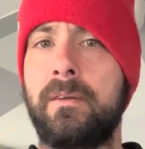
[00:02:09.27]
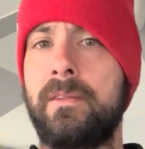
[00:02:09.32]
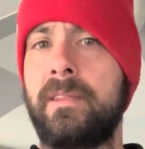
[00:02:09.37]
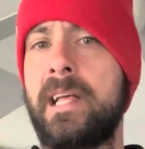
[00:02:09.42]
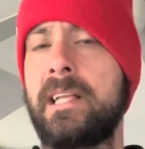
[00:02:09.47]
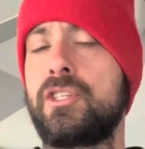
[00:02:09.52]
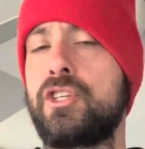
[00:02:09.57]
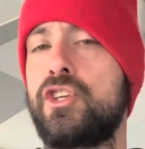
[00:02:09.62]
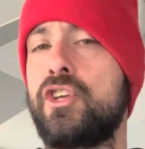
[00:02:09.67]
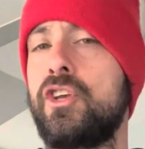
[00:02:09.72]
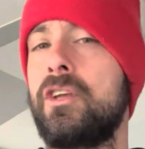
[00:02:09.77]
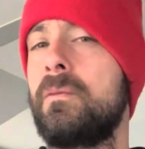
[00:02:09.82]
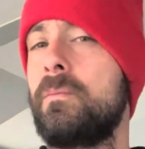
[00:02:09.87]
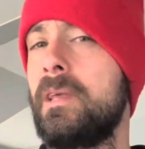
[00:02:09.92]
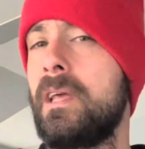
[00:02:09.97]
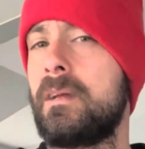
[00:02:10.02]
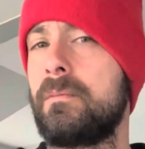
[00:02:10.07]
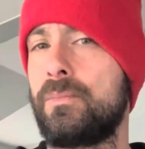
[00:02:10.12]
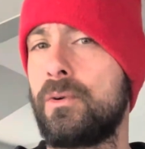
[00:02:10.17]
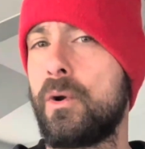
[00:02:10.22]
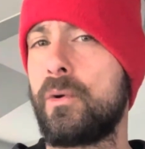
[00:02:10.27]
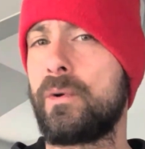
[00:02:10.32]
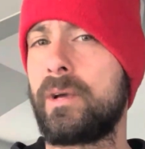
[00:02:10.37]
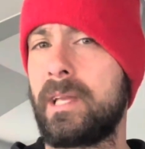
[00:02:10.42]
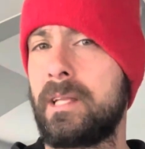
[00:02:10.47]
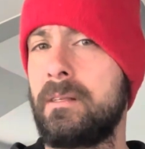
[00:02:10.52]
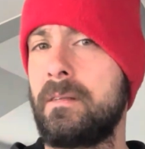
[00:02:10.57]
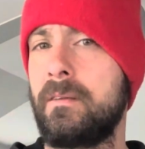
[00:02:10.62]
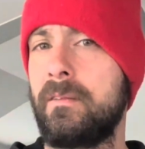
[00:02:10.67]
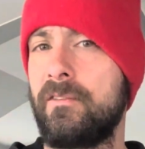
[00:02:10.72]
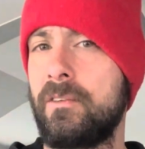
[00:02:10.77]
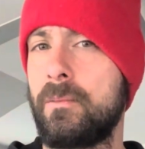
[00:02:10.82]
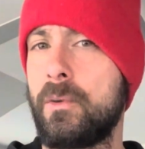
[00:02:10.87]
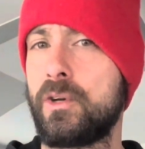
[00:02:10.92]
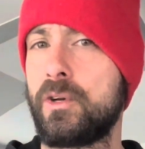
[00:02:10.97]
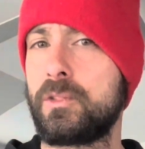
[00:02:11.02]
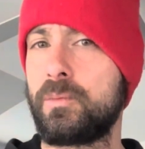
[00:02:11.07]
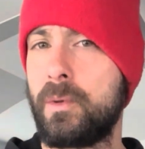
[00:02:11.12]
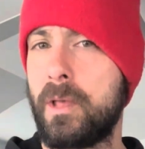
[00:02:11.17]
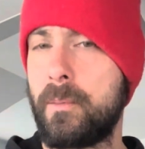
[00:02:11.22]
That should be unbroken for
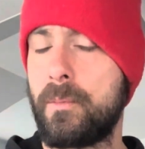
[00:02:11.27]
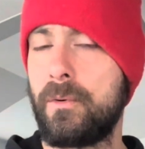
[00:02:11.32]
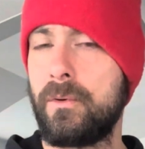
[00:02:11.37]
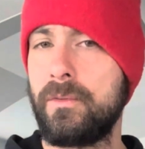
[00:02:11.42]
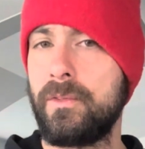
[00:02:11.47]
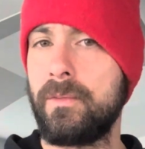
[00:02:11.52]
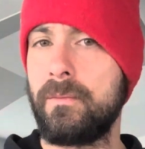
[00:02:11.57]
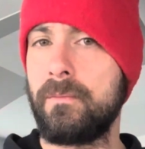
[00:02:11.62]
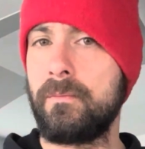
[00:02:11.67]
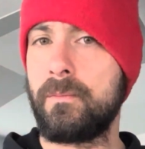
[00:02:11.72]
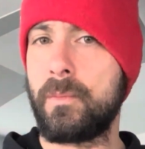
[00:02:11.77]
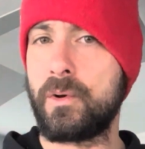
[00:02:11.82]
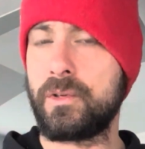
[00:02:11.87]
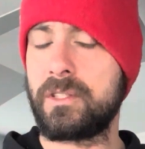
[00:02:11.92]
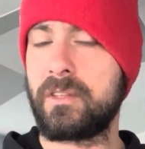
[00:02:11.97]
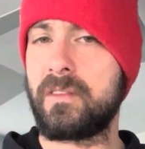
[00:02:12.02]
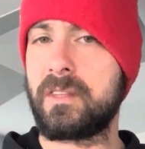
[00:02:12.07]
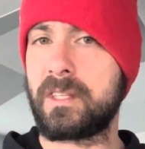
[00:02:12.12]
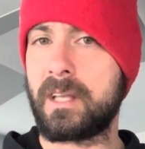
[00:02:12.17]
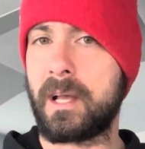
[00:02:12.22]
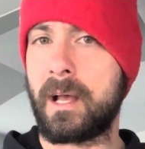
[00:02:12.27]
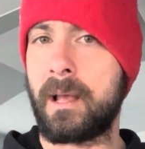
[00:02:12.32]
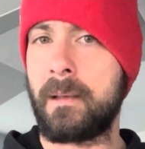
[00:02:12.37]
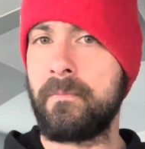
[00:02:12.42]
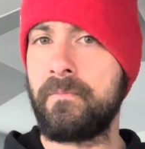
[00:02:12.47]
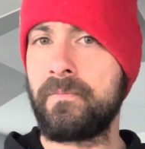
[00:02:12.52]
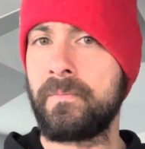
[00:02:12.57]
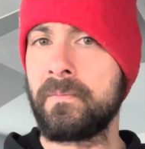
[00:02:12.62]
most people, most of the time.